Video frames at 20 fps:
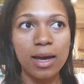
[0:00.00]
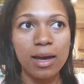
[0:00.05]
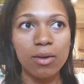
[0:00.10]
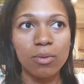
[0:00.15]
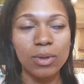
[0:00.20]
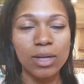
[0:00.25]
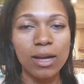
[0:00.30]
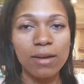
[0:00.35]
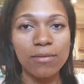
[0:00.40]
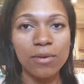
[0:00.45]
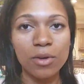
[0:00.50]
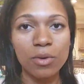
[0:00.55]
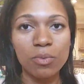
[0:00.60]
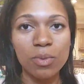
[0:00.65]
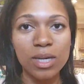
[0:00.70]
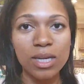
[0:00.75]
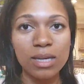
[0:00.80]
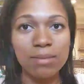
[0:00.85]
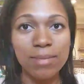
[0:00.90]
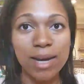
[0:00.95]
whenever
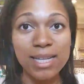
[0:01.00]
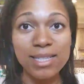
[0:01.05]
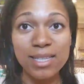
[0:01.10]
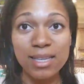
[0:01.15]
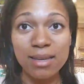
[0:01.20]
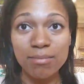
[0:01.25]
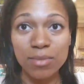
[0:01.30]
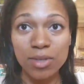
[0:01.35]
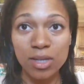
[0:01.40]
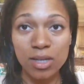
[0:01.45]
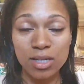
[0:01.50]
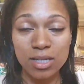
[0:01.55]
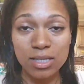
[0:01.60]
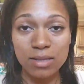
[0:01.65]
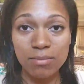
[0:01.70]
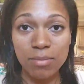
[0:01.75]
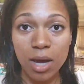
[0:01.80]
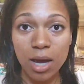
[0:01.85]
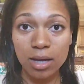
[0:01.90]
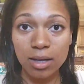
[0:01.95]
my team
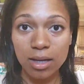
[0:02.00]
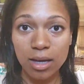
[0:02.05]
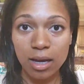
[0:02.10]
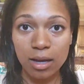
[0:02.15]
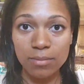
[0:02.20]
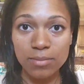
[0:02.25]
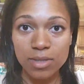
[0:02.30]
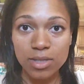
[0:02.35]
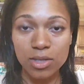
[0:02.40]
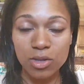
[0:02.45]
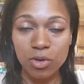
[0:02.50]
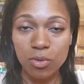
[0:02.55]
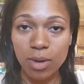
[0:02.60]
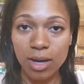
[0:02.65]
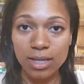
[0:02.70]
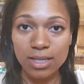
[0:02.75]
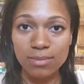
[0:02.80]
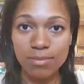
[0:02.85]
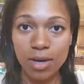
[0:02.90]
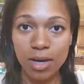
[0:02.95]
does mock-ups,
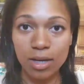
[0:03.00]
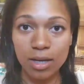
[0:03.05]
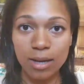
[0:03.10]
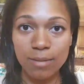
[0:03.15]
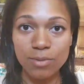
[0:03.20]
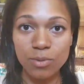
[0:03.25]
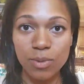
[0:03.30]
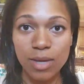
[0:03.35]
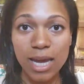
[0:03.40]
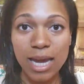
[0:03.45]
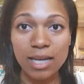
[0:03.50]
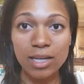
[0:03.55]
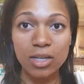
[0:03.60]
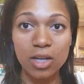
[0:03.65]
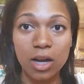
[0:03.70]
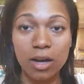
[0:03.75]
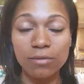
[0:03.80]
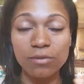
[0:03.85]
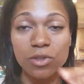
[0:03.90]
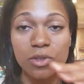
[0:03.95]
UX mock-ups, we hand it
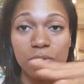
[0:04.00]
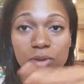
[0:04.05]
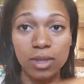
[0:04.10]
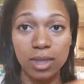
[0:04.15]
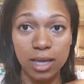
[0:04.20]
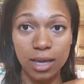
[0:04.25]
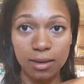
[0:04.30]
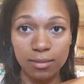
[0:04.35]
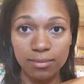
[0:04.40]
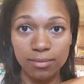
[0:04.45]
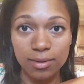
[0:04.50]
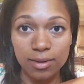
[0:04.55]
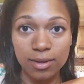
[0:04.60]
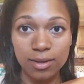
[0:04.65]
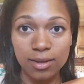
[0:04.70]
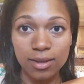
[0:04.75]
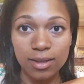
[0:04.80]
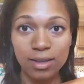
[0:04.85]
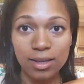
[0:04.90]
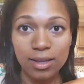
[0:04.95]
off to them.
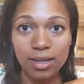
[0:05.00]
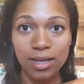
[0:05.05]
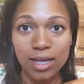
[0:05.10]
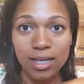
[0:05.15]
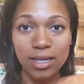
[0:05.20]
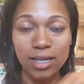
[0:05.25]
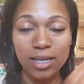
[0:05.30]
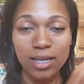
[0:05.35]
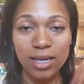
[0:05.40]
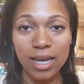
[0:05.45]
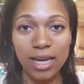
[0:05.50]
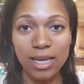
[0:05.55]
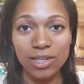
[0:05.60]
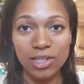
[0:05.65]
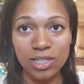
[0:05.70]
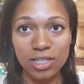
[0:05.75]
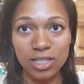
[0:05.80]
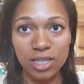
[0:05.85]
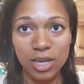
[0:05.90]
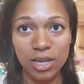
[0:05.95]
And then they
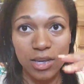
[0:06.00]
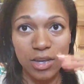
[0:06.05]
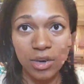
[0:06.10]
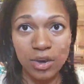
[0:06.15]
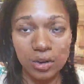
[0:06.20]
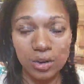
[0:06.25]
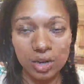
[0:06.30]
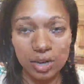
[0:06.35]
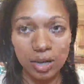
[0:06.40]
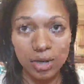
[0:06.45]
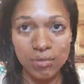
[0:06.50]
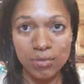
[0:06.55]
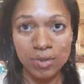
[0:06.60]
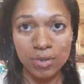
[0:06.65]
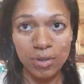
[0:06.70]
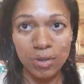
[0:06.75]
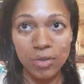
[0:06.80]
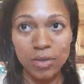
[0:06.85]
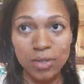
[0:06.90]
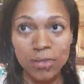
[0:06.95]
just code it up.
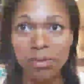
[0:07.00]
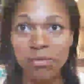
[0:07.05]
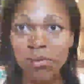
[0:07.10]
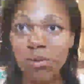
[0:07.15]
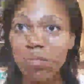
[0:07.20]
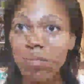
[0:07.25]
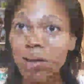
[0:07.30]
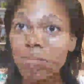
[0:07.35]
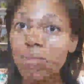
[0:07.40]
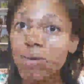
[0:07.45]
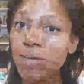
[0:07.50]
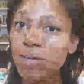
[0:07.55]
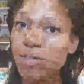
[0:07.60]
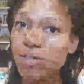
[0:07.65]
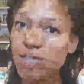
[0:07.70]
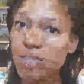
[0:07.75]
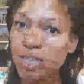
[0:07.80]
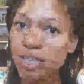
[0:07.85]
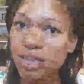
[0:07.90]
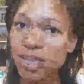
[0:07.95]
So some of you might be
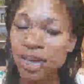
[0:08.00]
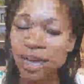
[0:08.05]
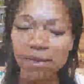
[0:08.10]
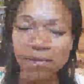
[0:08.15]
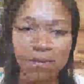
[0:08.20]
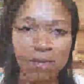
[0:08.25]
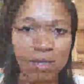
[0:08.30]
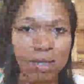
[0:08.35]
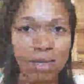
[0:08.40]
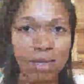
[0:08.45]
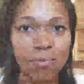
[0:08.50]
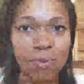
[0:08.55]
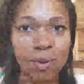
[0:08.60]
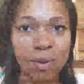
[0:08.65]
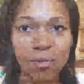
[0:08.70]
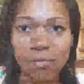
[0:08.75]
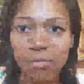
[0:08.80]
interested in that. If you like more